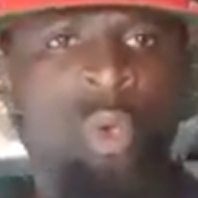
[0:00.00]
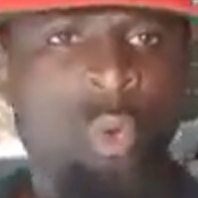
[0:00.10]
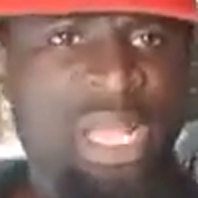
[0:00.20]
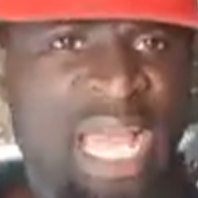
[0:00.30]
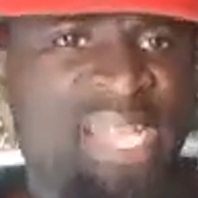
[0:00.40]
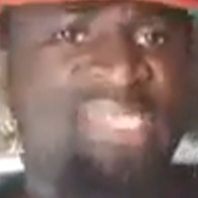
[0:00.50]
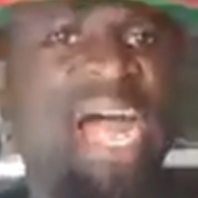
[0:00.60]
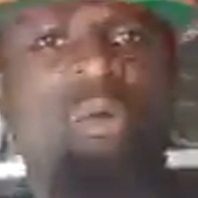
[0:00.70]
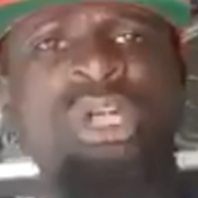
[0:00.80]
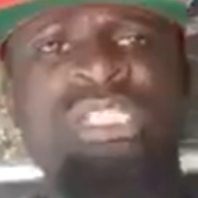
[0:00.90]
Well, yes,
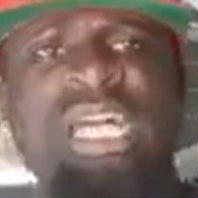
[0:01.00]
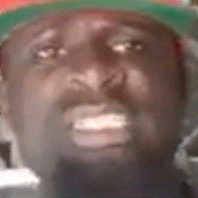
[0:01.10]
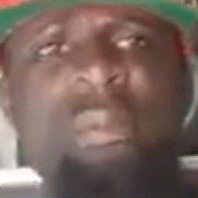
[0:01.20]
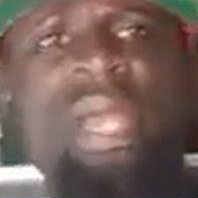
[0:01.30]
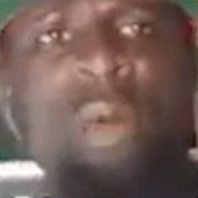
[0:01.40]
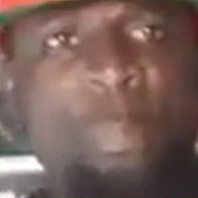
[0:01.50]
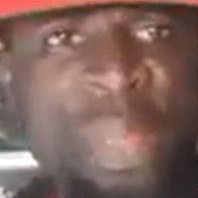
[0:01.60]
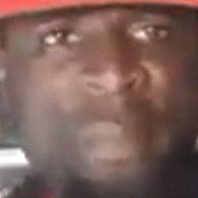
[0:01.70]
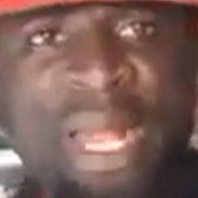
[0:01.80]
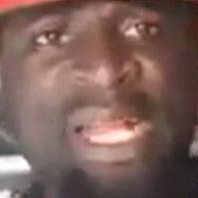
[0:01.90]
I question somebody who
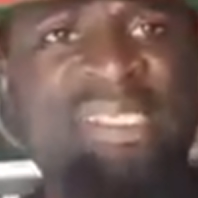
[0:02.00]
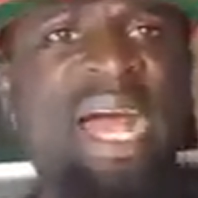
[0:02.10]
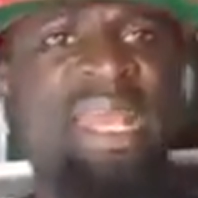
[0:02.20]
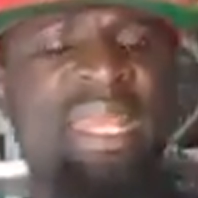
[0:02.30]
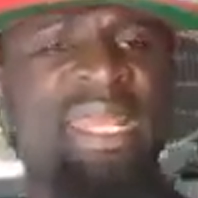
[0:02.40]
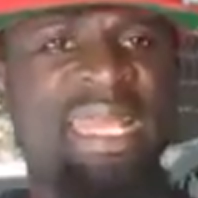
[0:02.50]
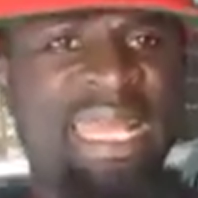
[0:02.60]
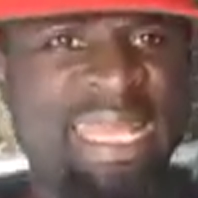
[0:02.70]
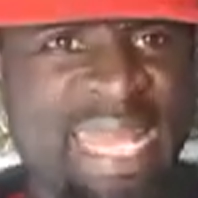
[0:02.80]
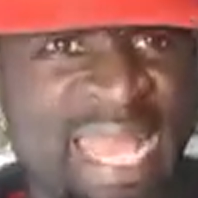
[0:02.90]
pia bekasaye.
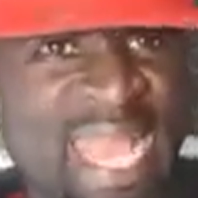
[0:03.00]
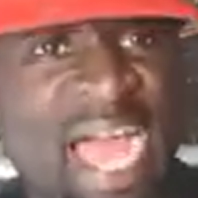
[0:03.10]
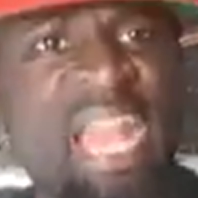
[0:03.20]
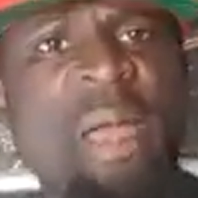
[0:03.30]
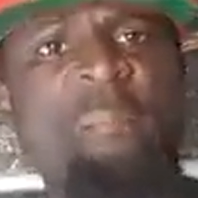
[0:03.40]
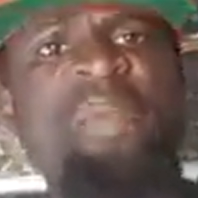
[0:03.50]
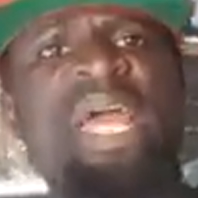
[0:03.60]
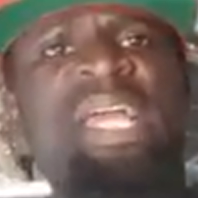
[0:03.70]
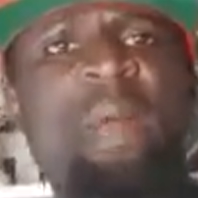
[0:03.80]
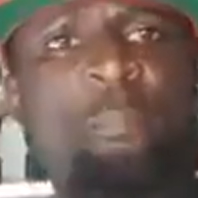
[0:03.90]
Ye ya na be
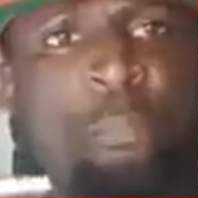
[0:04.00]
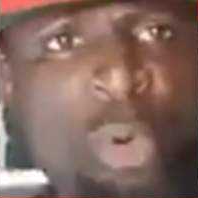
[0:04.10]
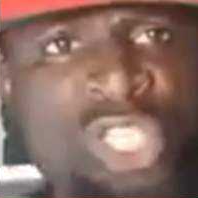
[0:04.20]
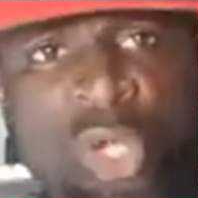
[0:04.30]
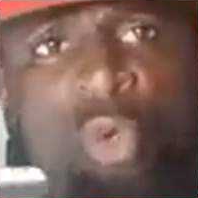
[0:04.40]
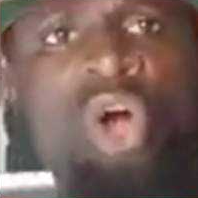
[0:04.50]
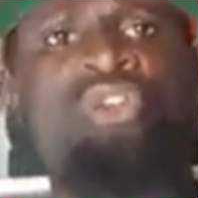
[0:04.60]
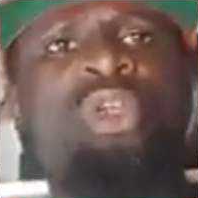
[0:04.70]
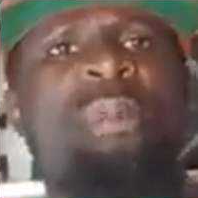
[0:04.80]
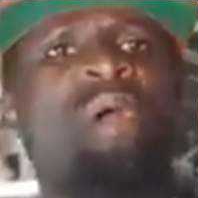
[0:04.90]
pia ye pushi
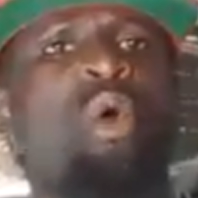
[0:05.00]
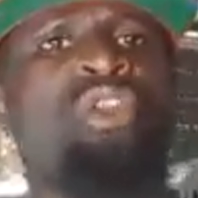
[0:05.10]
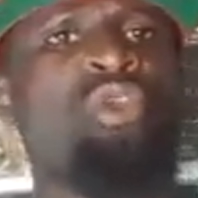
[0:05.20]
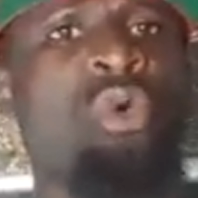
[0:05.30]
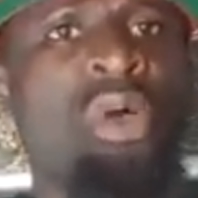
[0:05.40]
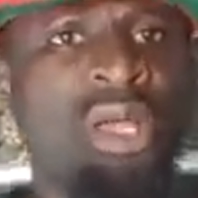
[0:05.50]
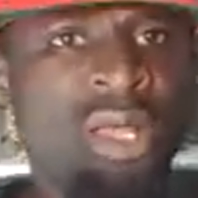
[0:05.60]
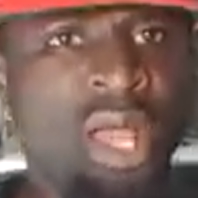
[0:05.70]
kotono ma kotono.